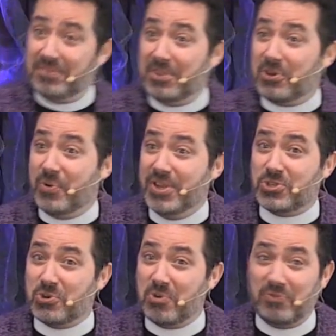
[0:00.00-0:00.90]
the
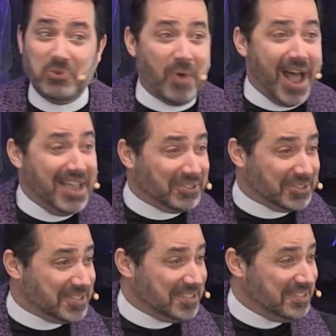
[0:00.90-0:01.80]
creature of the
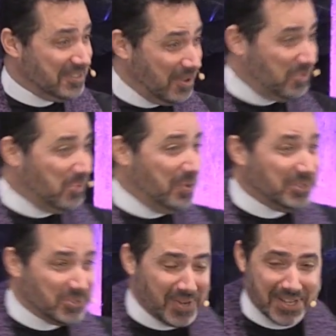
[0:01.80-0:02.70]
wild, of the
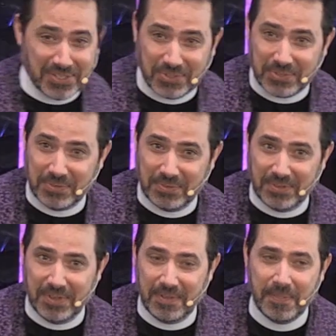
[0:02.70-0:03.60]
wilderness.
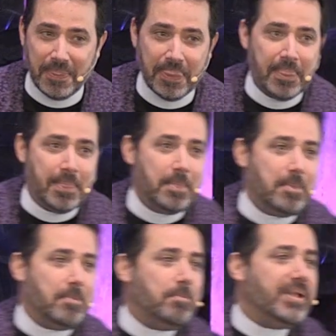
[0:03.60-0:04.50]

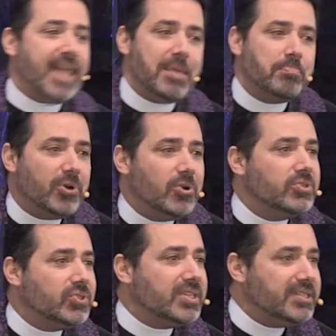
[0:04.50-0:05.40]
But that
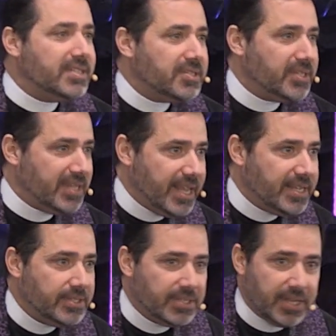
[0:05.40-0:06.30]
person doesn't
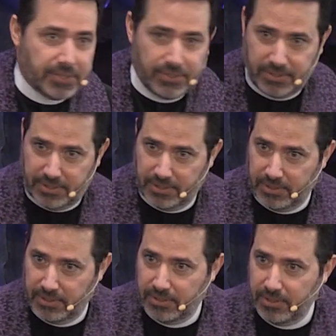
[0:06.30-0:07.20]
exist.
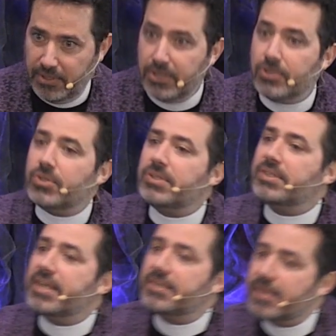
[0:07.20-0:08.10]

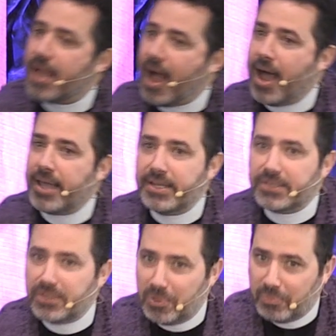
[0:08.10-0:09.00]
Just as God
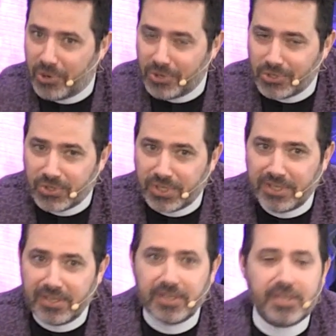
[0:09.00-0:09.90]
isn't a
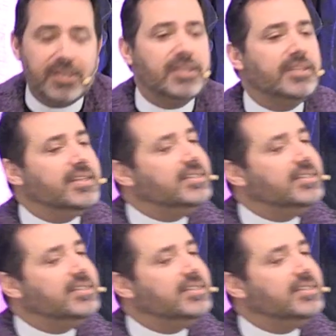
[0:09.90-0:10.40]
person, the